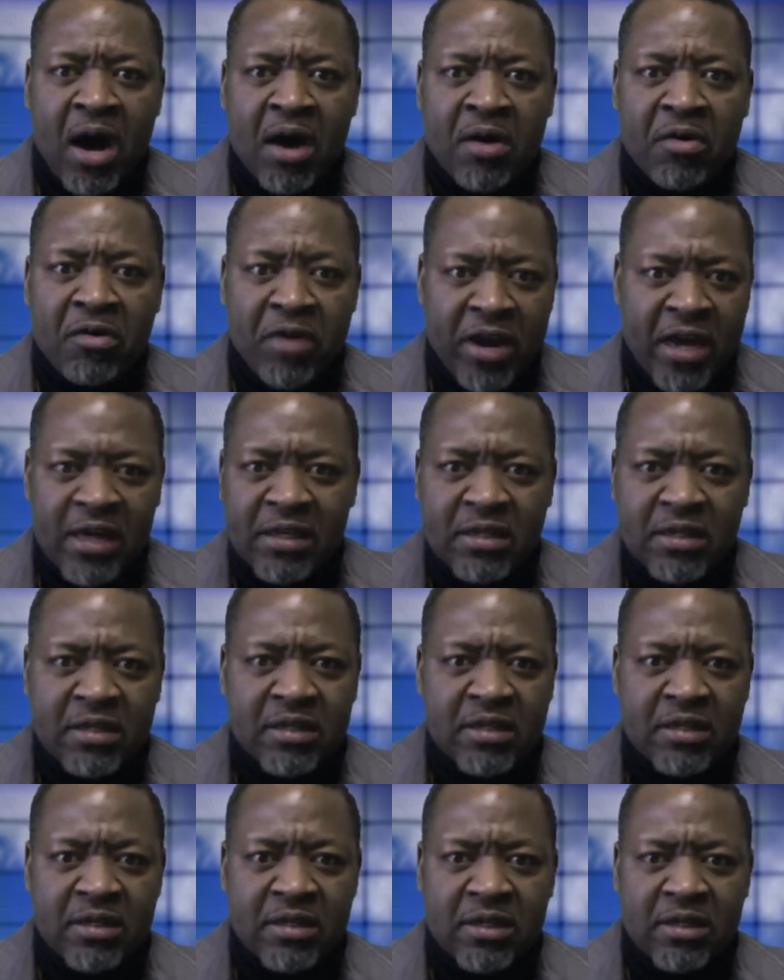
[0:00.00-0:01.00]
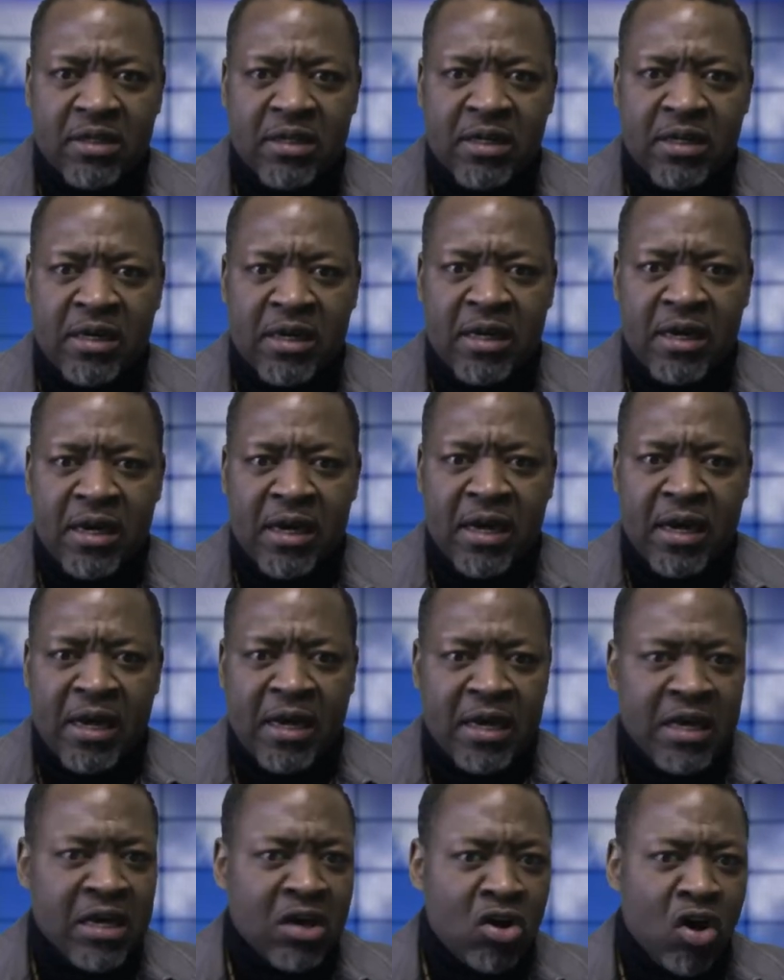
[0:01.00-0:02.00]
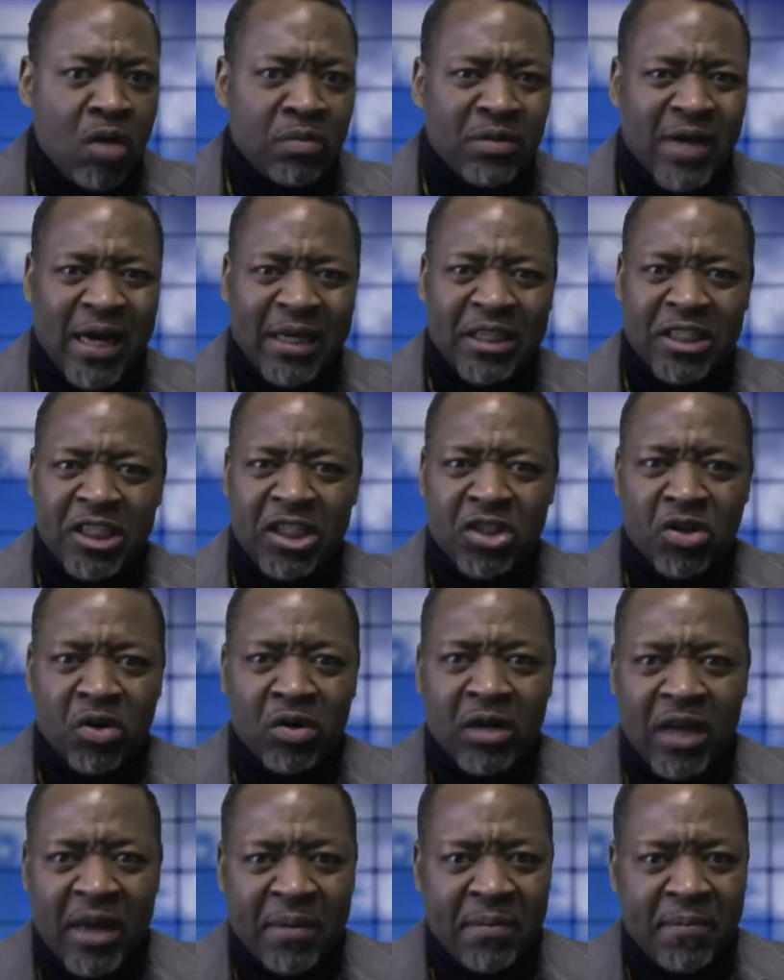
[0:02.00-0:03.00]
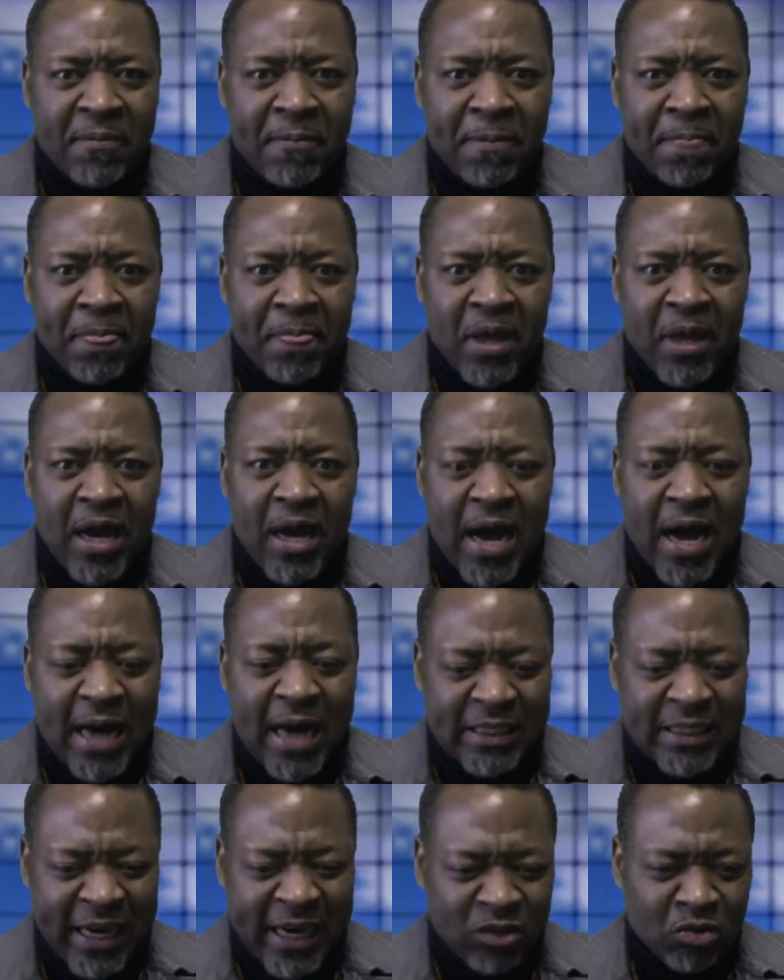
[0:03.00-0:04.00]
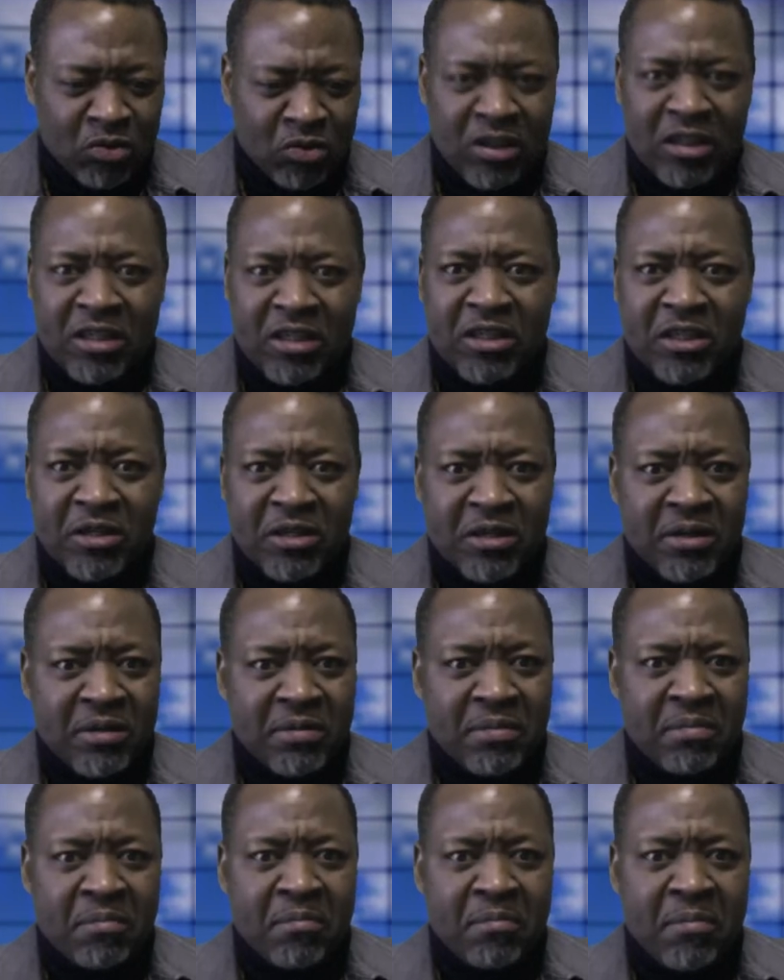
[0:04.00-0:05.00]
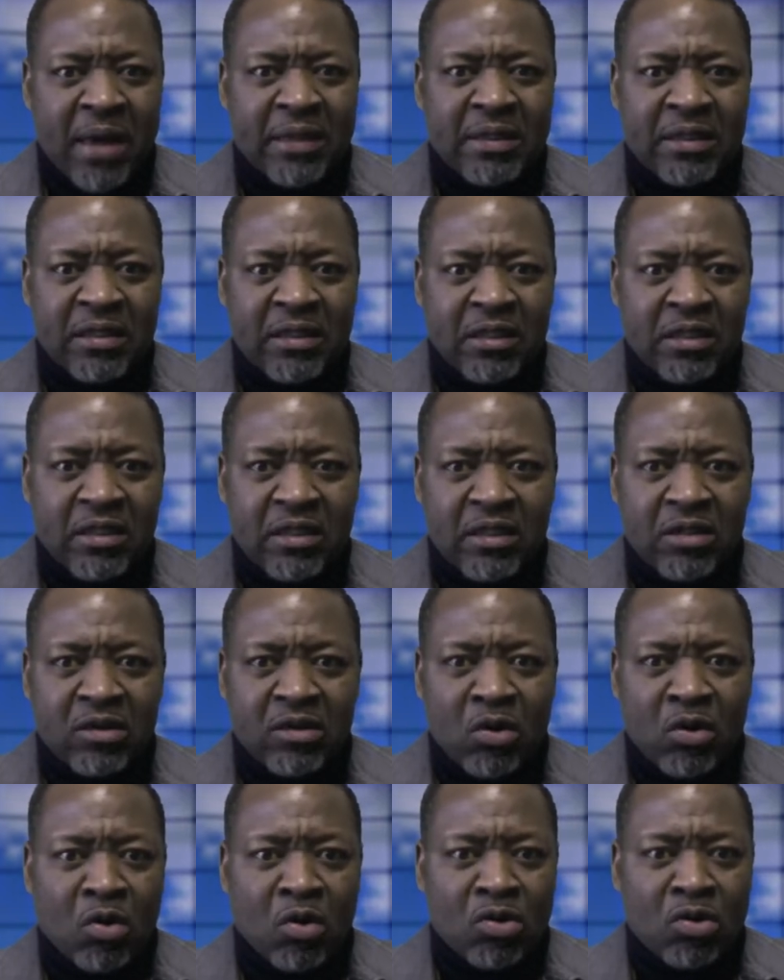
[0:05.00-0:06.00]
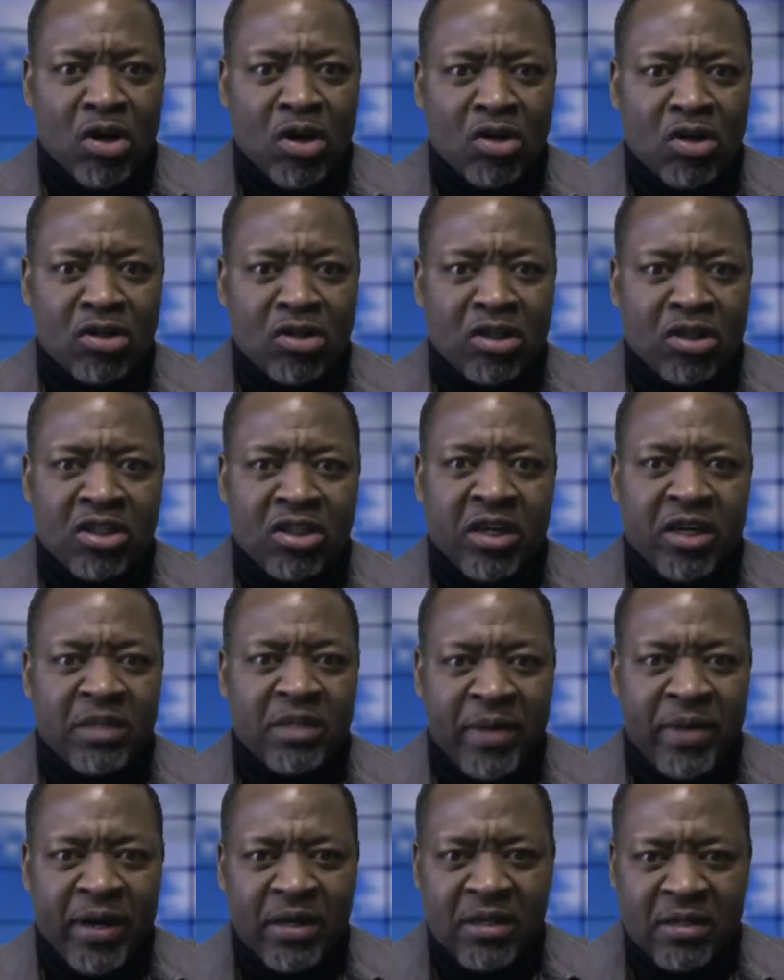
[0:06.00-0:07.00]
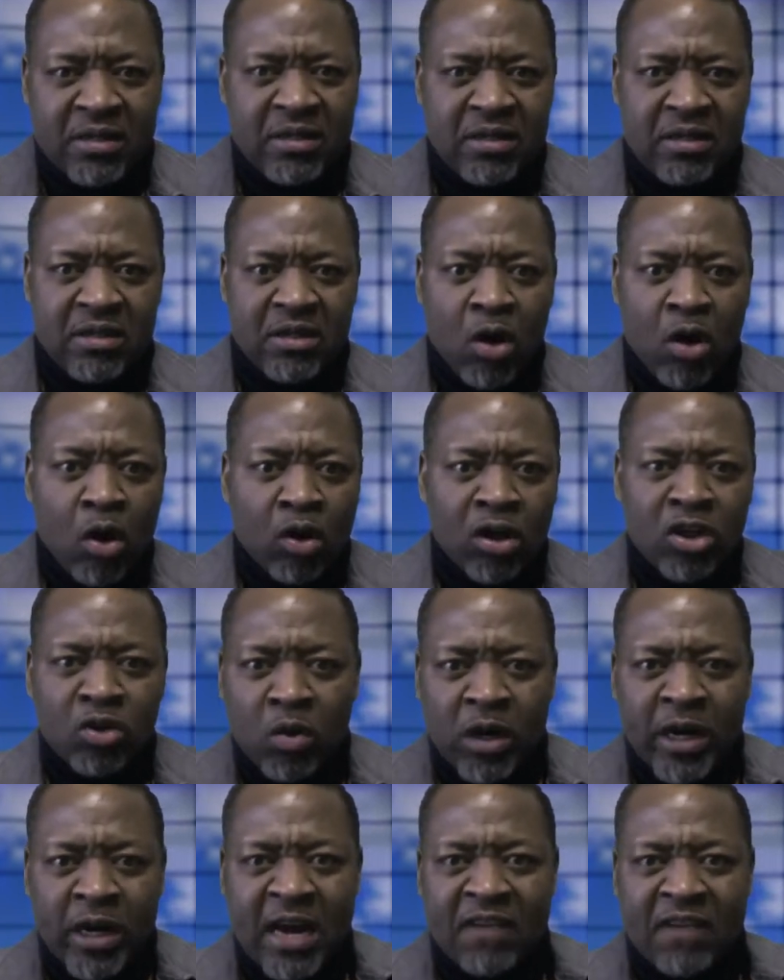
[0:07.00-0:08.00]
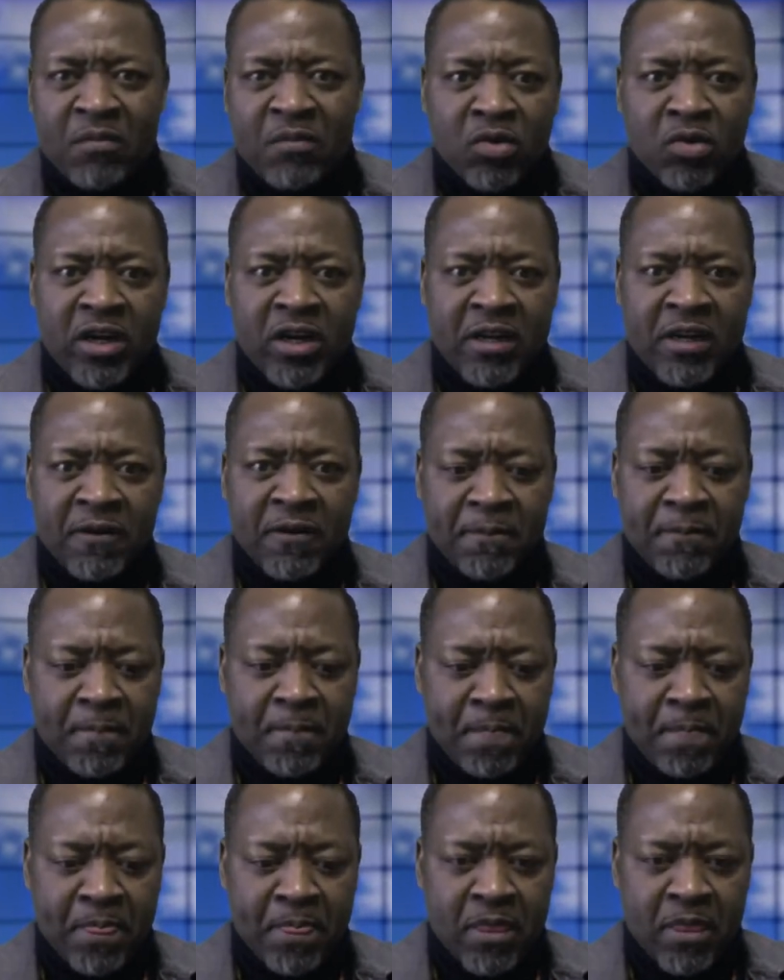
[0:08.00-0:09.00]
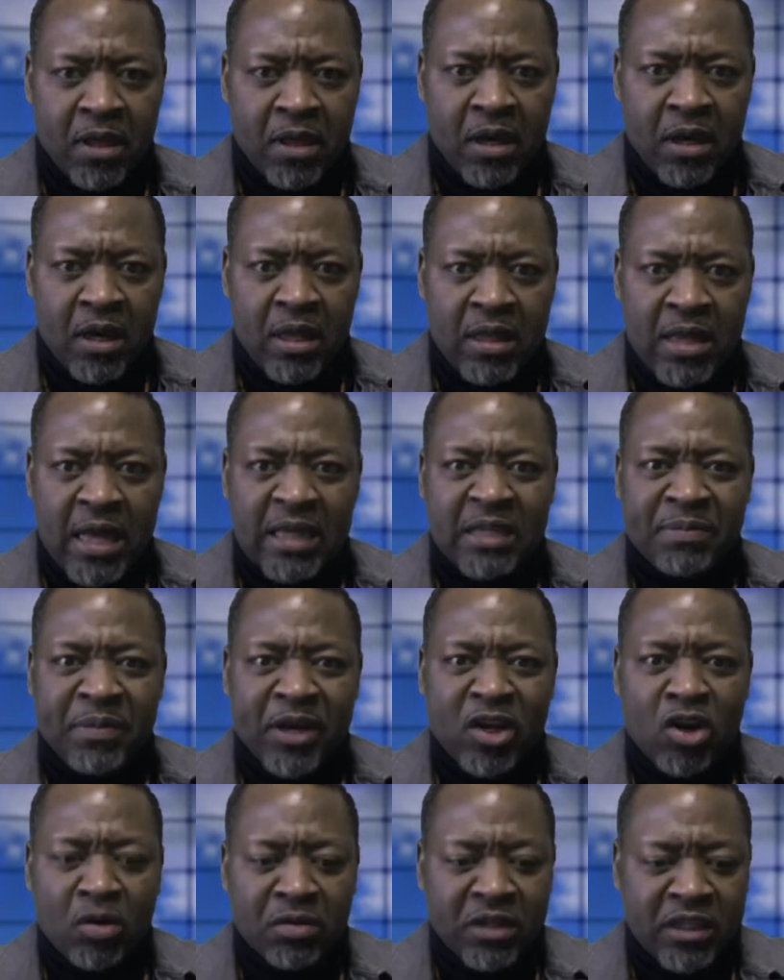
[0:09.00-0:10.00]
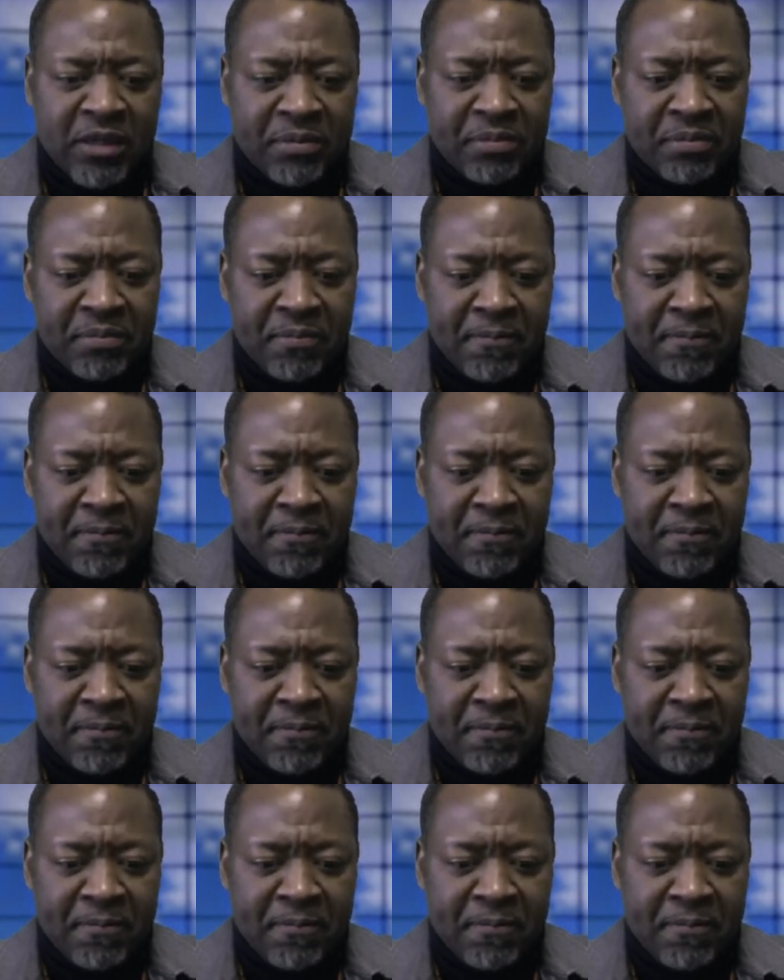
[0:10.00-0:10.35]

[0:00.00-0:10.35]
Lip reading: race. He comes and shit on them and try to dismantle or disrespect all this work that they have put in. That's picking up steam.